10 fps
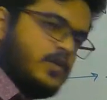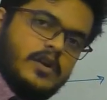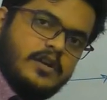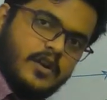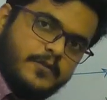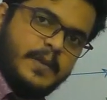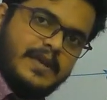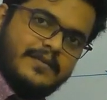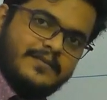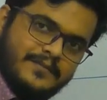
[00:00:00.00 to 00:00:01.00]
coordinate of
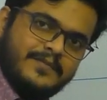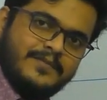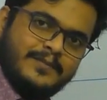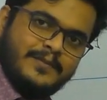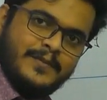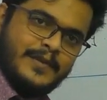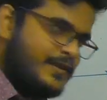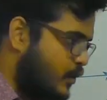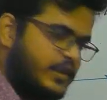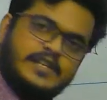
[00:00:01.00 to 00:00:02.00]
P.
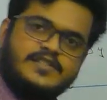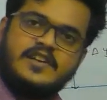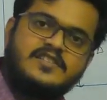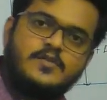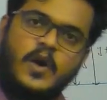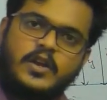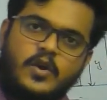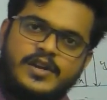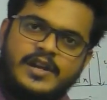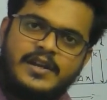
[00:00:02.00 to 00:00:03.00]
So this is change in y
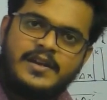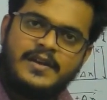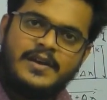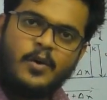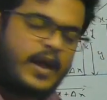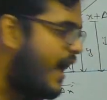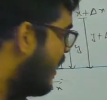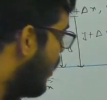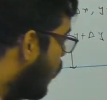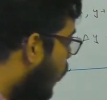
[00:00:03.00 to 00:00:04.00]
coordinate.
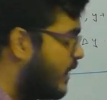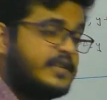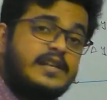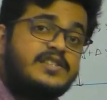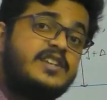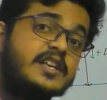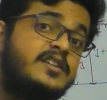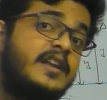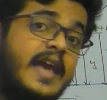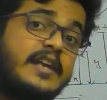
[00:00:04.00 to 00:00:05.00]
Okay, what is the
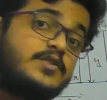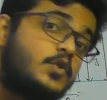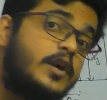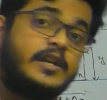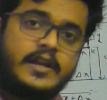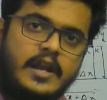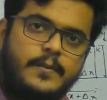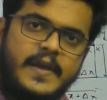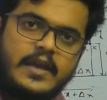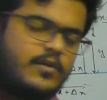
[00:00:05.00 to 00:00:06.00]
change in x coordinate
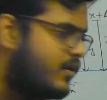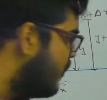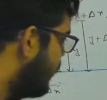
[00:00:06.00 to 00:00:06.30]
in PQ?